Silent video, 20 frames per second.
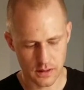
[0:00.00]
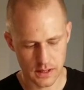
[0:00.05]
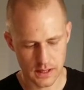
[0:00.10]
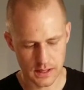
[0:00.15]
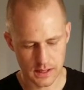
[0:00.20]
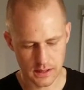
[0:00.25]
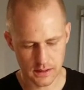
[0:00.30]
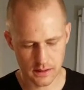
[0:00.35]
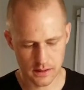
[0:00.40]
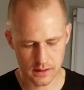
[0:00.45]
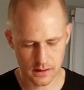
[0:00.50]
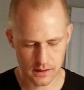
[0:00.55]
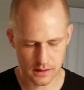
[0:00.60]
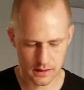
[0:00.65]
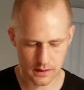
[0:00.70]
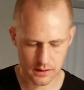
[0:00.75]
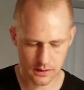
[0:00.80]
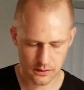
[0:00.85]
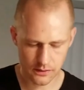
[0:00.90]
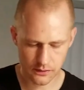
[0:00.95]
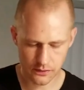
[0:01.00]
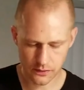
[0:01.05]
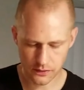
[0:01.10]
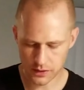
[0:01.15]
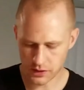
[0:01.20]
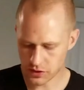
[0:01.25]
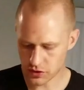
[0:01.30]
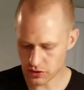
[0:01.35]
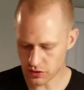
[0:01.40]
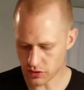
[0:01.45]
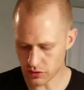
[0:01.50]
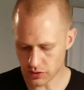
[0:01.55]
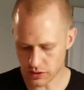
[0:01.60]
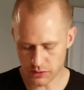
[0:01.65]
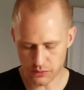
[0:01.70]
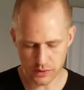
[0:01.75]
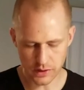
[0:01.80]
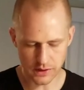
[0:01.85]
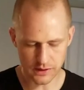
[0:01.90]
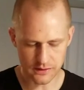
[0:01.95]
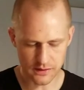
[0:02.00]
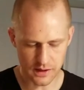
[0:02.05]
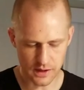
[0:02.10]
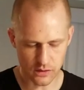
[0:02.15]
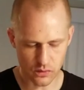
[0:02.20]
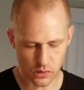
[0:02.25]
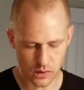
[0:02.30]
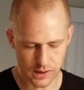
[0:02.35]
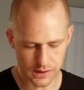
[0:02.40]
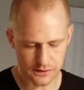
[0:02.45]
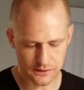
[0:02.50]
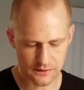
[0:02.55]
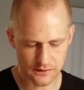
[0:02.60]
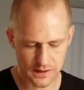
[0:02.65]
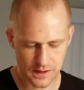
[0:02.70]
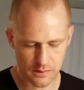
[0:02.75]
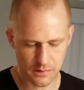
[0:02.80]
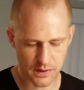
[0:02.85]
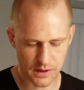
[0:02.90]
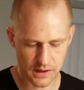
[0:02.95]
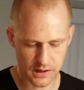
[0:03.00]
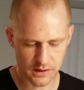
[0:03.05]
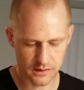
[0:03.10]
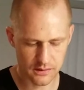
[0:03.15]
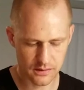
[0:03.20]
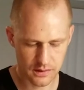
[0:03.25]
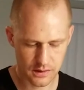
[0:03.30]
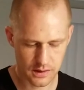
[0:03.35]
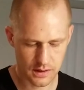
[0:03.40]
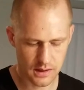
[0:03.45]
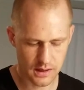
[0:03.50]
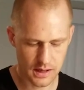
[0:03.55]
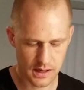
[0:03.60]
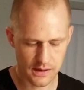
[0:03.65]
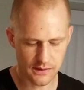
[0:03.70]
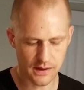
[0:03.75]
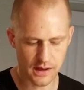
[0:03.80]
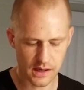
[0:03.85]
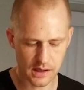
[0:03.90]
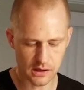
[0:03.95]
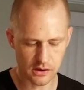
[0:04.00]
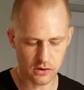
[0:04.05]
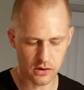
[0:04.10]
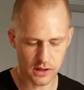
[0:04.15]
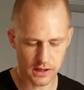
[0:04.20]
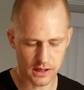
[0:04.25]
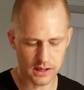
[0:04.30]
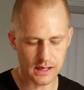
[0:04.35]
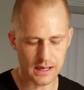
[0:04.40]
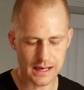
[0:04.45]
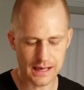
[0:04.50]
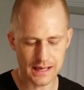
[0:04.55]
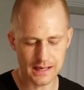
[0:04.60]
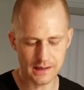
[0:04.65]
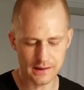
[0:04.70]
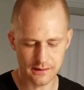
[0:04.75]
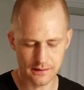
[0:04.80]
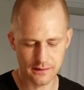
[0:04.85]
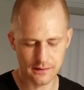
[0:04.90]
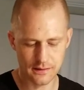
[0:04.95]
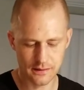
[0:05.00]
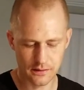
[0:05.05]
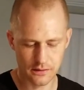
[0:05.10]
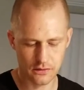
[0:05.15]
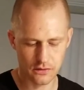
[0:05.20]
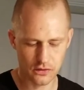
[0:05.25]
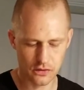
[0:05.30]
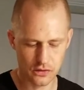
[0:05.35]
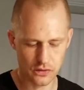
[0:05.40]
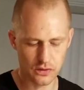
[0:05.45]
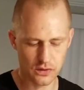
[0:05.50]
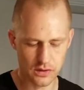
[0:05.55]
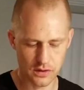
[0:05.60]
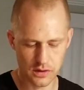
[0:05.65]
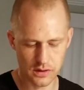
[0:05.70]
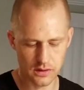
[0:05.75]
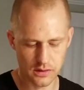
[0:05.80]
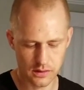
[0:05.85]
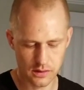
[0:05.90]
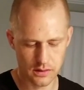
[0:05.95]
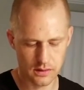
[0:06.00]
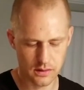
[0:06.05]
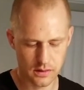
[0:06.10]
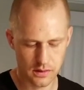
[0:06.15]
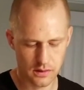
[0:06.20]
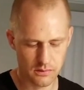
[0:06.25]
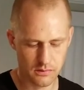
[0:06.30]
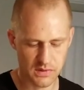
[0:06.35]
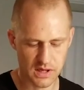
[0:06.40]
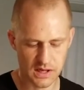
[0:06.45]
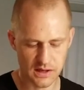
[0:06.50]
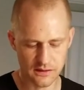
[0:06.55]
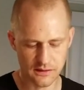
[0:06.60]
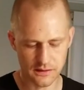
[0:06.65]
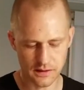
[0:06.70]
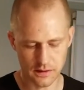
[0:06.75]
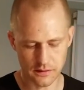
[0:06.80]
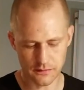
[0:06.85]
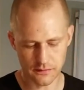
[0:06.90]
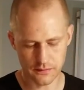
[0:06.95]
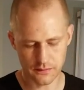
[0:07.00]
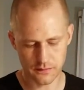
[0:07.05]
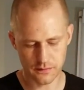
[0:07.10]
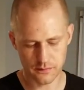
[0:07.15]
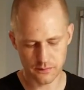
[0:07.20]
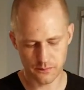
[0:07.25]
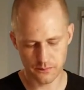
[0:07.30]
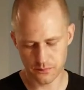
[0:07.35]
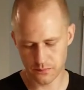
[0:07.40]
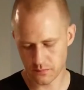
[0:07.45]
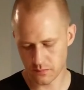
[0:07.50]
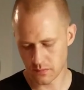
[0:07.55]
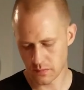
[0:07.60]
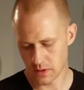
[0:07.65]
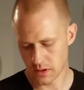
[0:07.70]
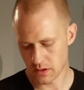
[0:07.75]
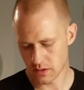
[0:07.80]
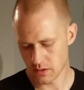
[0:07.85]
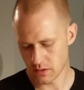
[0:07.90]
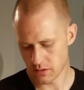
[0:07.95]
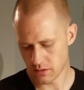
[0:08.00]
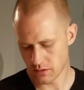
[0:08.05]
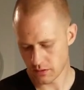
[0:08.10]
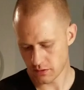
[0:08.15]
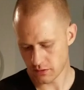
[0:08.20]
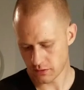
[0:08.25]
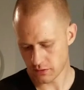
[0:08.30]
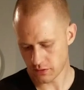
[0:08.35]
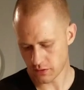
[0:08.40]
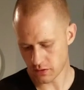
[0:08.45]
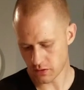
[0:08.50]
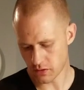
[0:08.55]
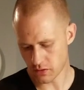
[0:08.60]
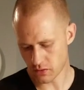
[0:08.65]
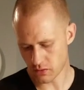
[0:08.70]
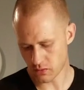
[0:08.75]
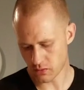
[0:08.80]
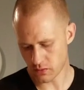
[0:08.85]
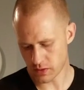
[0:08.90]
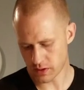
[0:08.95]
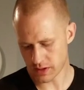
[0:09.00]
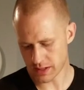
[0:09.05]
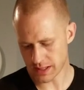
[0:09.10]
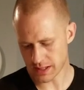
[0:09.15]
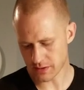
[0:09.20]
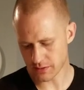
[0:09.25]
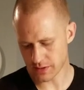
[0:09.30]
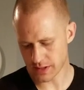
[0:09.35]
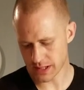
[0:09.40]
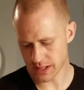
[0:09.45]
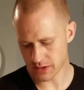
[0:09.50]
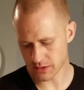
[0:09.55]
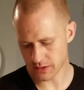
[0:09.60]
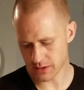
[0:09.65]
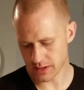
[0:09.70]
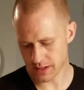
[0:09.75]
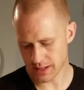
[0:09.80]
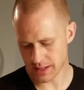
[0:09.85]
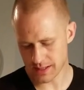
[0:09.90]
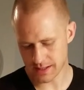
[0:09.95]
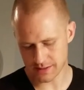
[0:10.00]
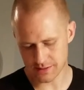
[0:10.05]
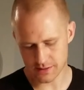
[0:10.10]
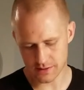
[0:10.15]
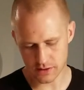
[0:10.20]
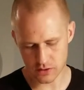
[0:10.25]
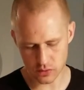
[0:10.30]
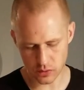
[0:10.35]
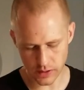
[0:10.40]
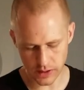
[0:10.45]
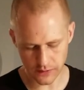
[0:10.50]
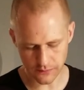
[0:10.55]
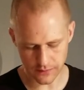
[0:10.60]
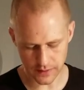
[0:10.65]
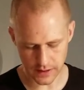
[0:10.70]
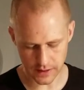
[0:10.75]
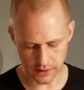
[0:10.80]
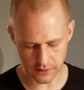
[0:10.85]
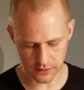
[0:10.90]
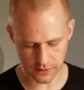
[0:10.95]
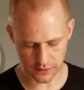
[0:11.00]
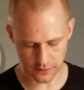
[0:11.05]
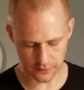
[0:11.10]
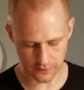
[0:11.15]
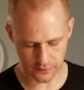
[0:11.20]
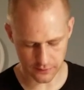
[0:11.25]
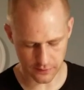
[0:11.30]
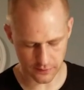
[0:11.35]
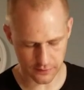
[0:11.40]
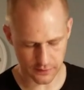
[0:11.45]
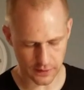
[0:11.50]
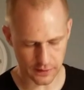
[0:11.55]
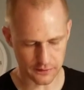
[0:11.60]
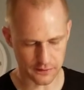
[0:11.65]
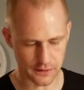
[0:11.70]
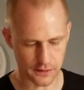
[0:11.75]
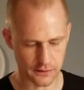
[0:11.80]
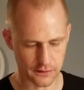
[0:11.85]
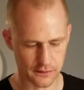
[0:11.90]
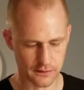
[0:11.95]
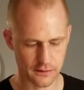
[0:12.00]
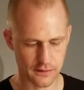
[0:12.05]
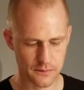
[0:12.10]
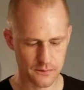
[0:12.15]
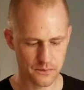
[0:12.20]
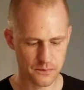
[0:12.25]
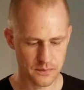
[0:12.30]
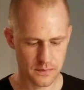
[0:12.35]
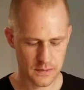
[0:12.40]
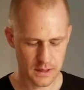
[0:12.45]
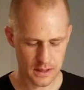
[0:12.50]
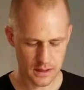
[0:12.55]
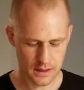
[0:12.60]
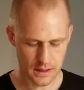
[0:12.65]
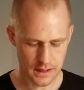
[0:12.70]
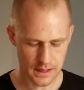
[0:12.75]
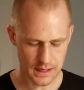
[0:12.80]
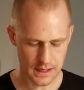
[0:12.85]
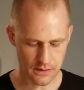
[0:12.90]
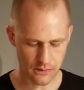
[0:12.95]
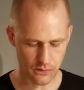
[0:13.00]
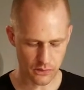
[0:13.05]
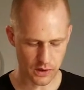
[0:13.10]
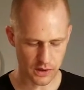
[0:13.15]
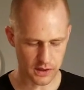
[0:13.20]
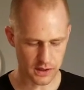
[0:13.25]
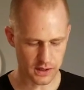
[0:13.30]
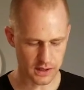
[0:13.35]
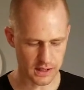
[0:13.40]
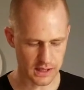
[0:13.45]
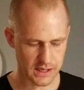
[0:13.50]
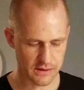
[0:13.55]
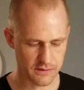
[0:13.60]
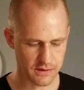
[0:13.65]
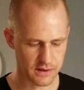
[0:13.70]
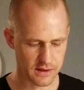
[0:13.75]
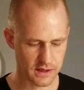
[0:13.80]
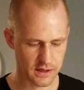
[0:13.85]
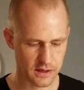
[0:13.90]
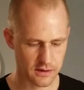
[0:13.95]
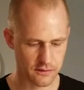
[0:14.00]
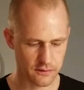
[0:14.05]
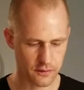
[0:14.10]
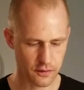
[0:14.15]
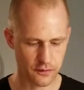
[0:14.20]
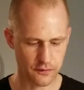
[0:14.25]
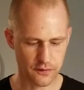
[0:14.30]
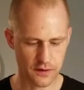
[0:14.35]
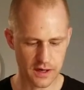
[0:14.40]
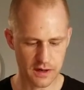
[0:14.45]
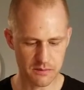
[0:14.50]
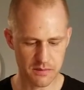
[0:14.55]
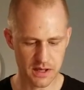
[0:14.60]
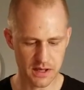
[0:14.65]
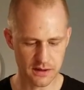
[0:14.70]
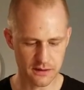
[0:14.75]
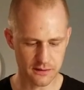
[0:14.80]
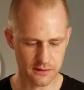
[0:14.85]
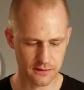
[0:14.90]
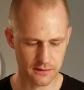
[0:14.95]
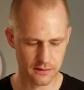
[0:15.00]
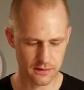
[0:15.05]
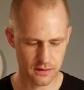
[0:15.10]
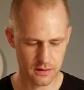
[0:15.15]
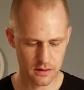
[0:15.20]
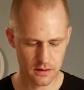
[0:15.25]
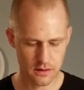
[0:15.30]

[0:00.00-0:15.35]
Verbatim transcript: And so this should only really take one step here, and then I'll go ahead and add it to the mead itself. So we're now down at 25 degrees Celsius, and we're going to leave it there for 5 minutes,